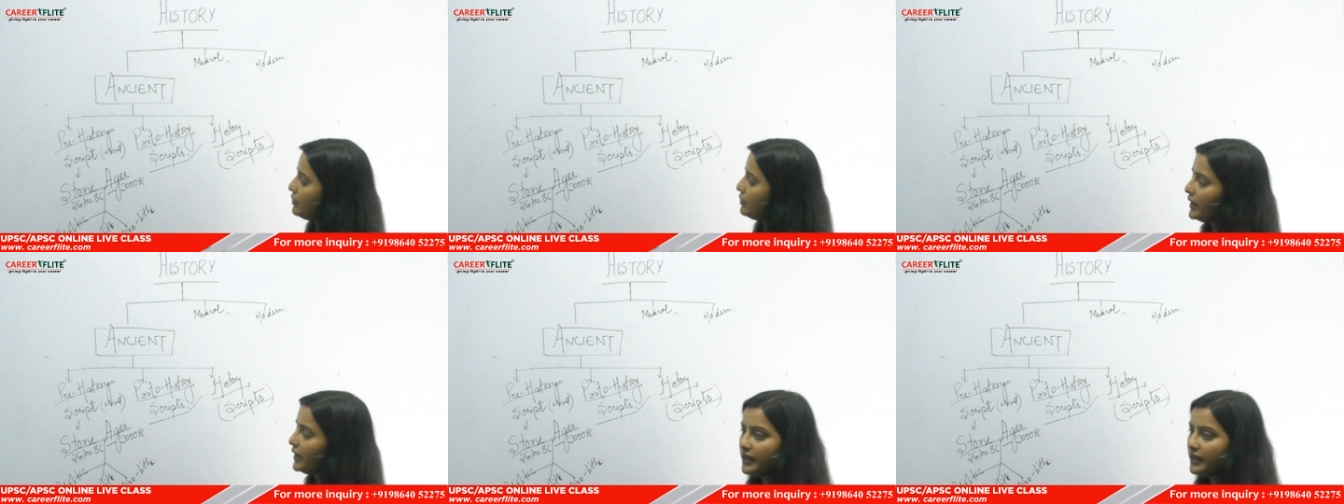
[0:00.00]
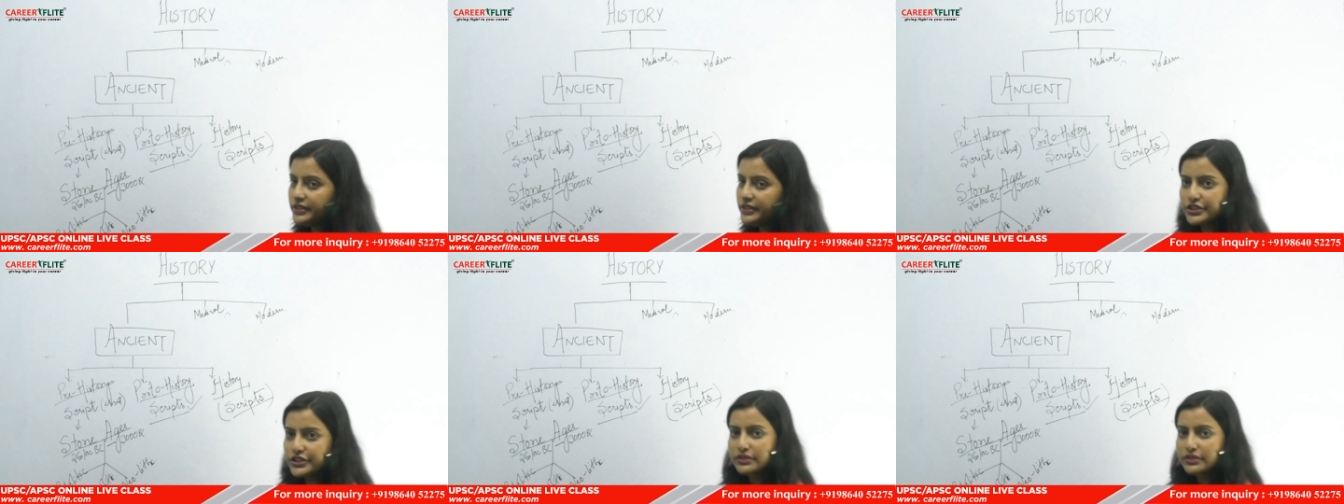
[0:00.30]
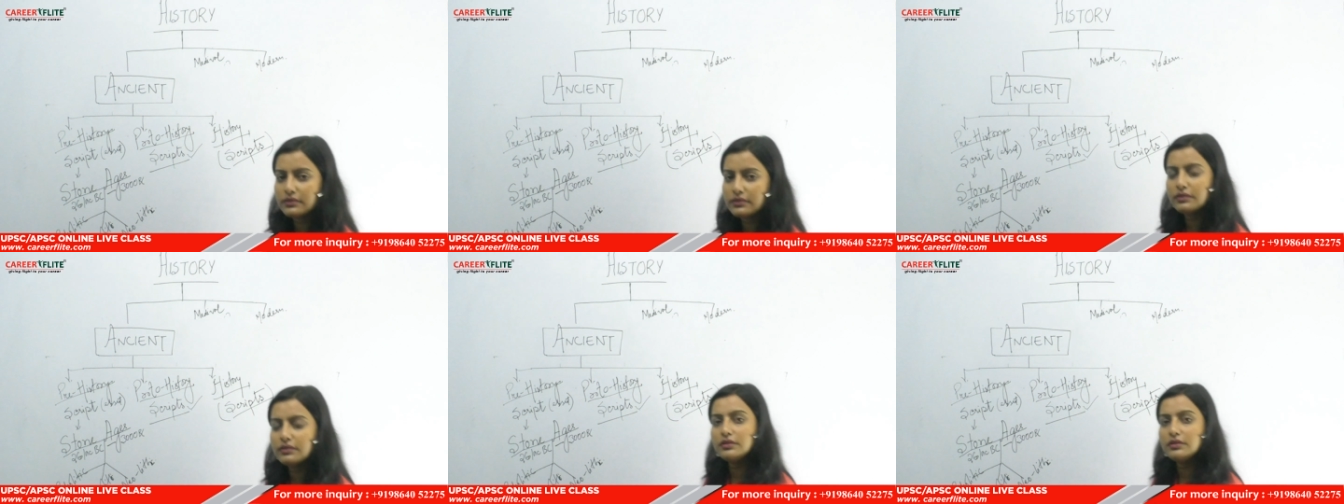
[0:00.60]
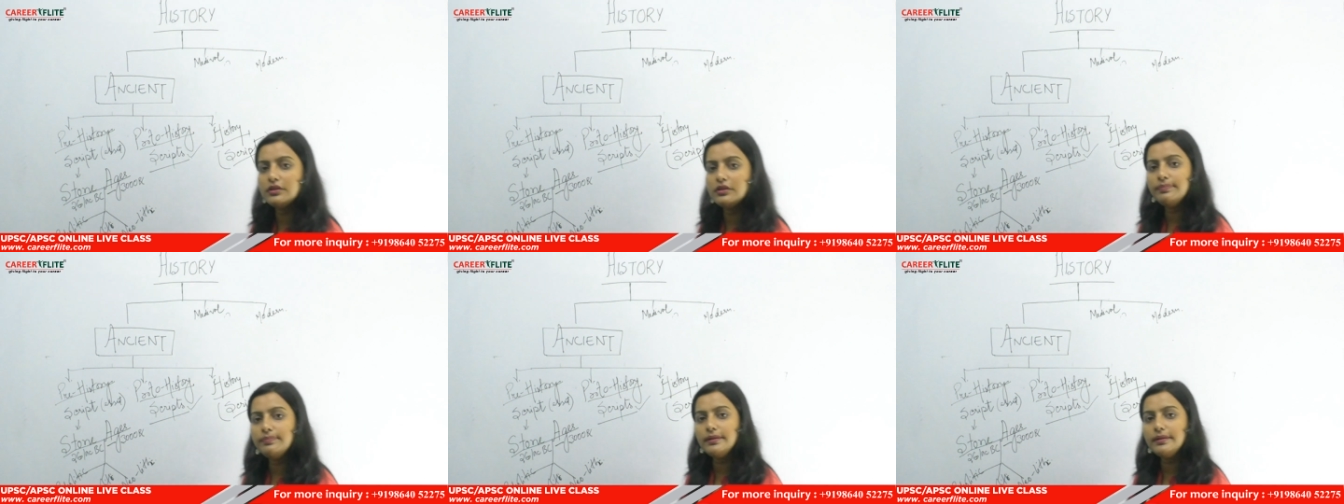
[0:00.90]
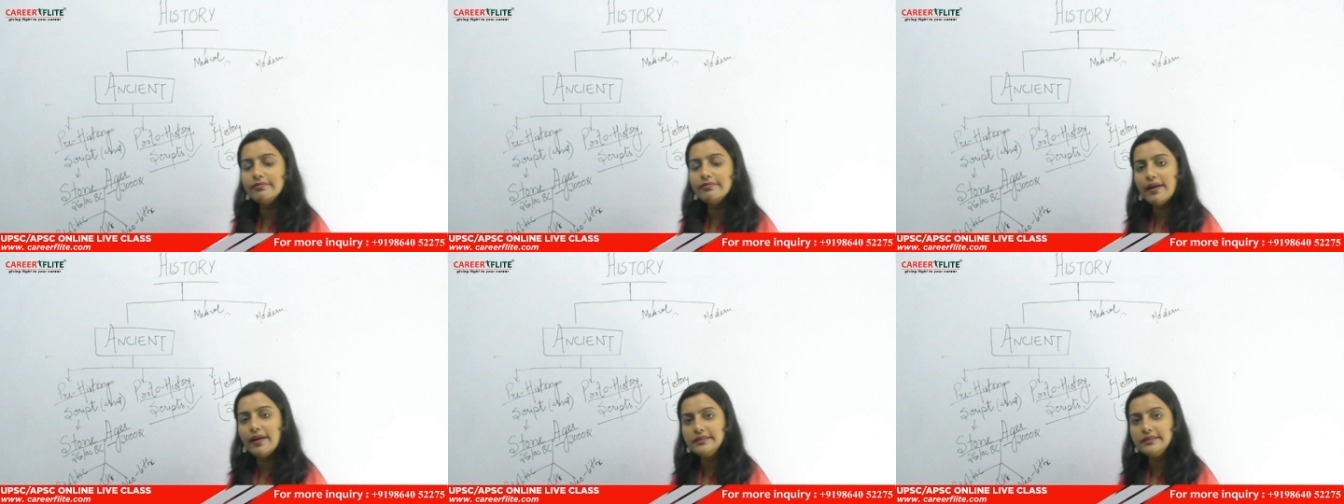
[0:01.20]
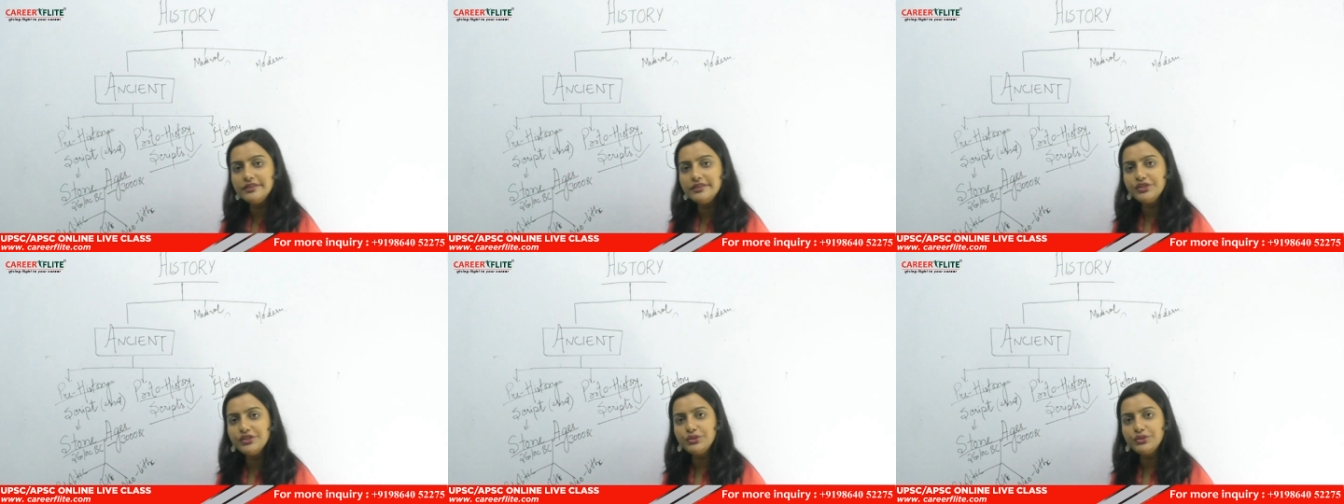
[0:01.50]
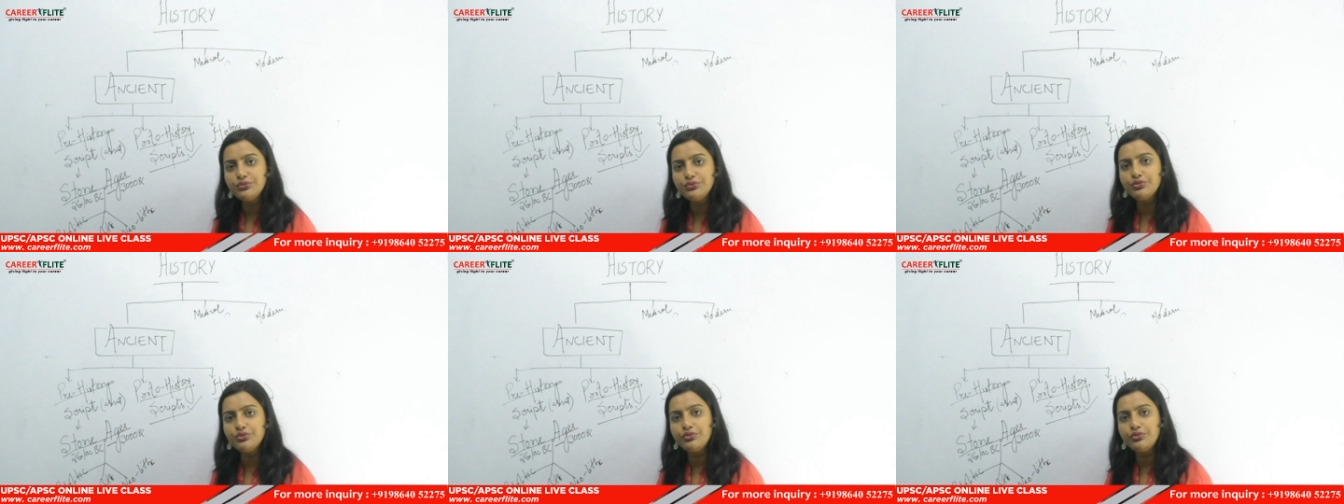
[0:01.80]
Age could be divided into
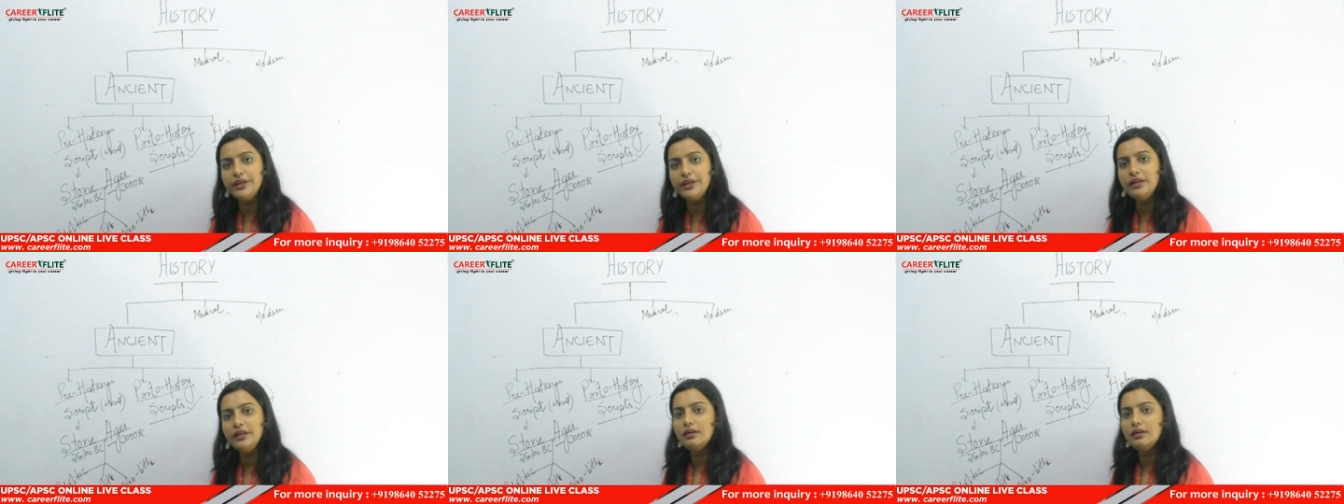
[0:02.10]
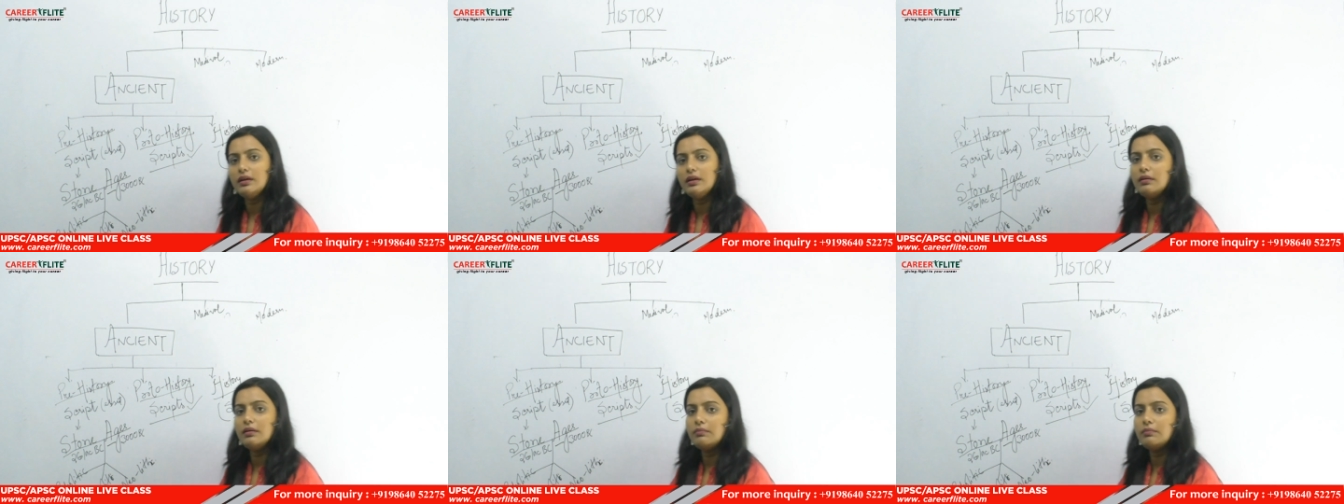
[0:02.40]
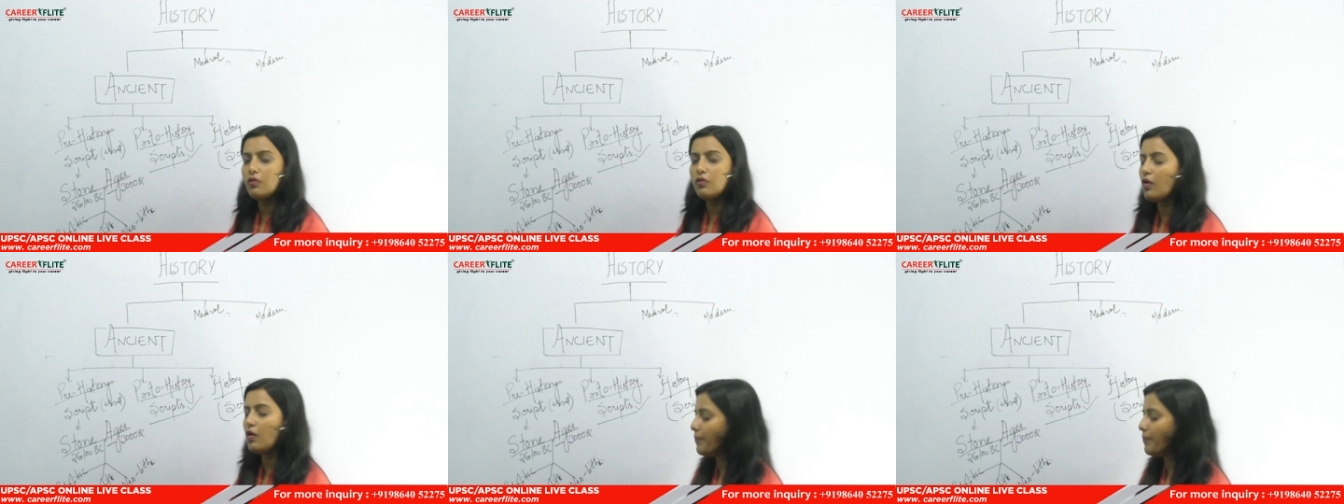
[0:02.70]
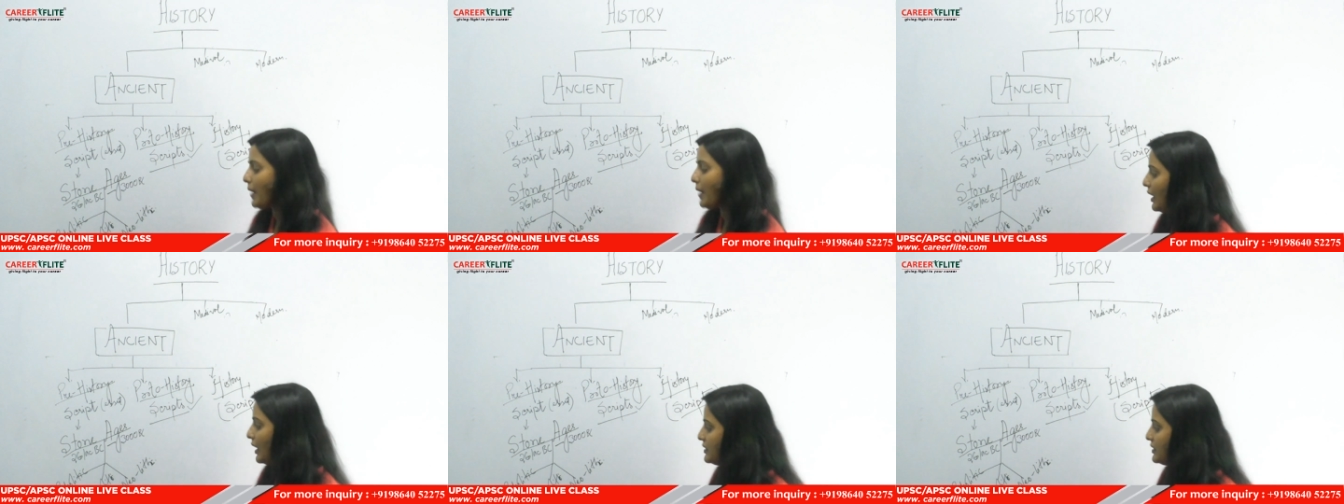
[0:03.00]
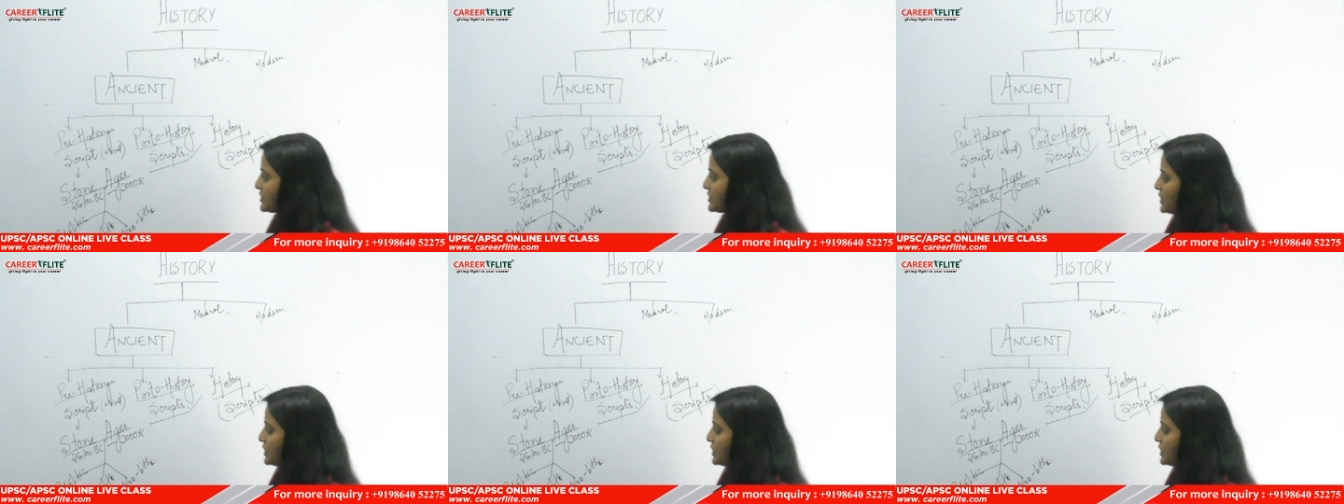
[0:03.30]
three more parts,